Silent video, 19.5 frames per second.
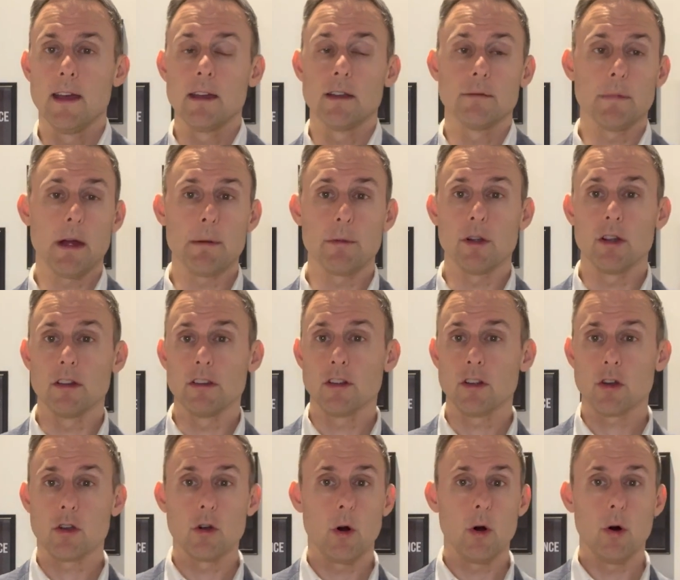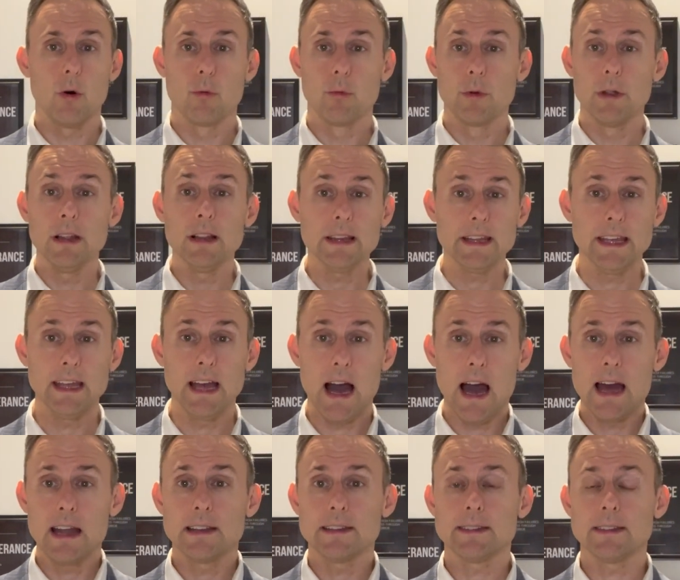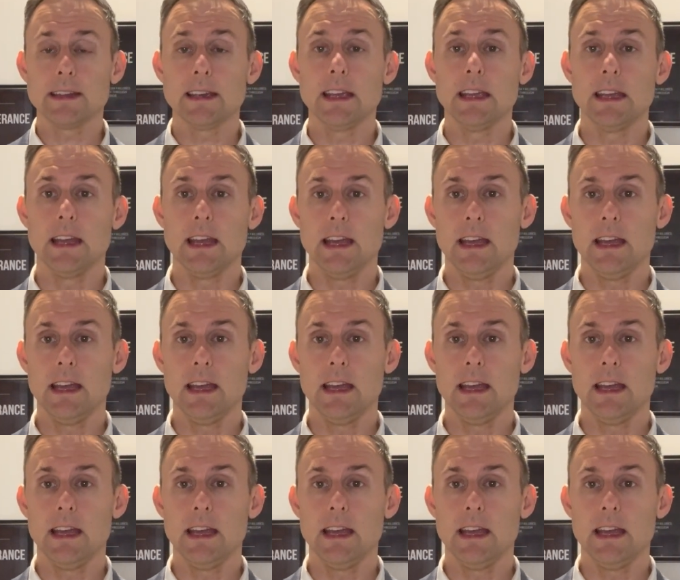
Remember, your goal really, honestly,